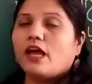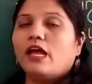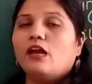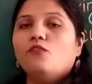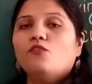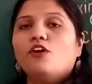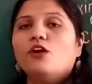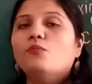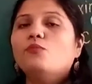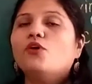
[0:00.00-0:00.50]

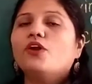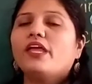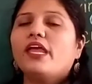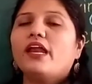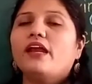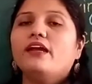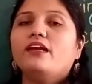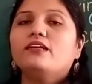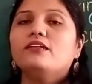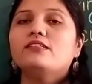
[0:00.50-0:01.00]
And one more
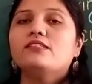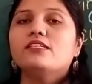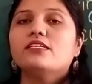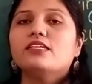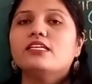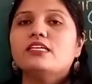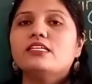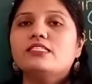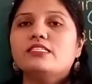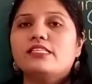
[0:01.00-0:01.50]

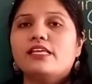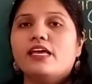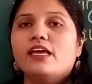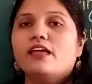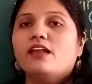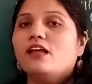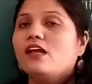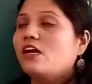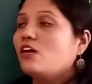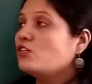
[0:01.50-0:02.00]
characteristic is
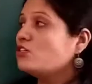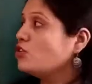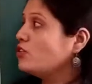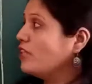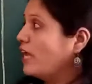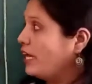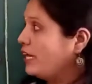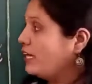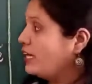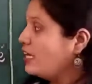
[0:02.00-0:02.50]
there. So
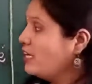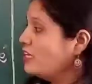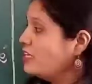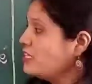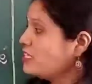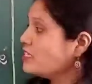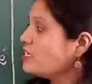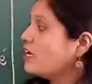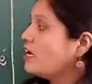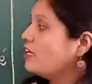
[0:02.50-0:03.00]
that
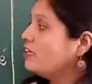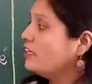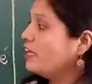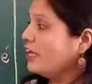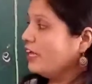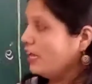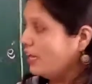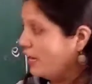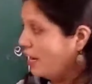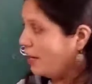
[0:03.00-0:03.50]
is
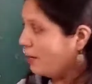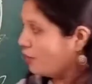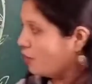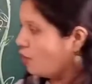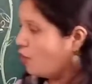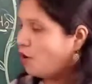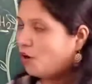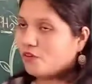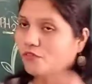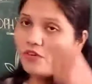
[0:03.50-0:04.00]
the
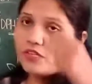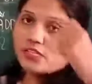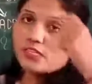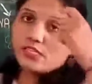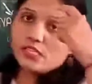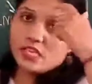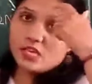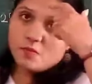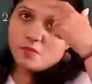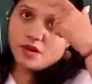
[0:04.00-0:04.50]
electron which
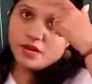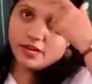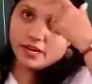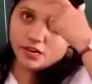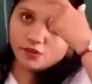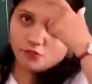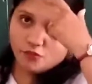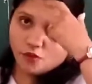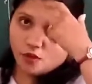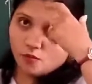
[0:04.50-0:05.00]
is
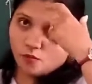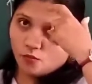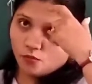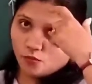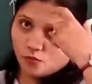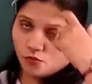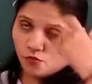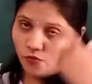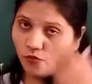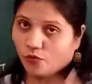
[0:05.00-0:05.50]
emitted from
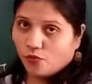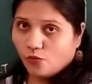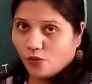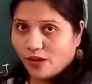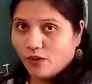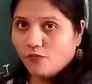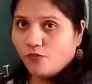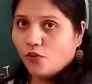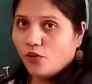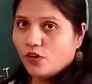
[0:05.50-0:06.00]

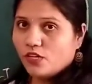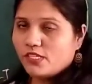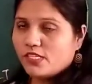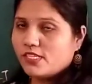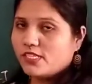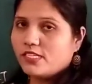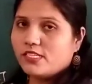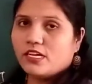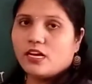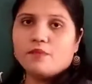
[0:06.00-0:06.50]
one
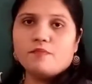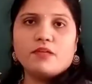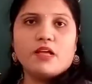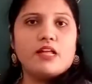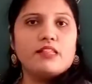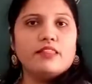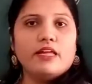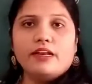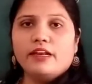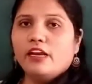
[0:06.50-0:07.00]
photosystem,
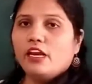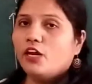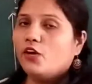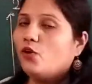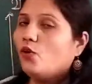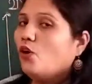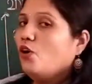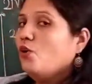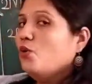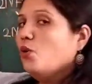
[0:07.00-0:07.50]
that
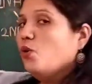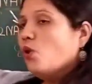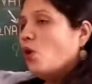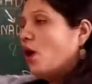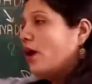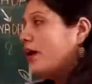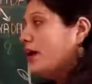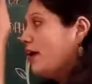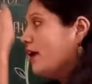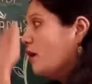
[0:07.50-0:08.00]
electron do
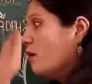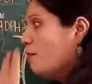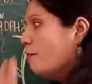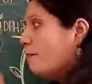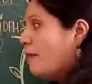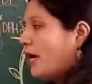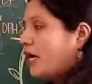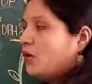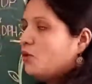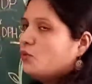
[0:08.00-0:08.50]
not
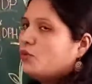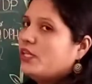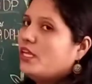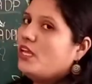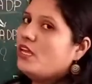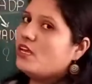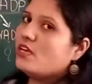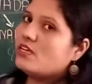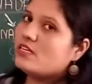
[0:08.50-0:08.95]
come back to the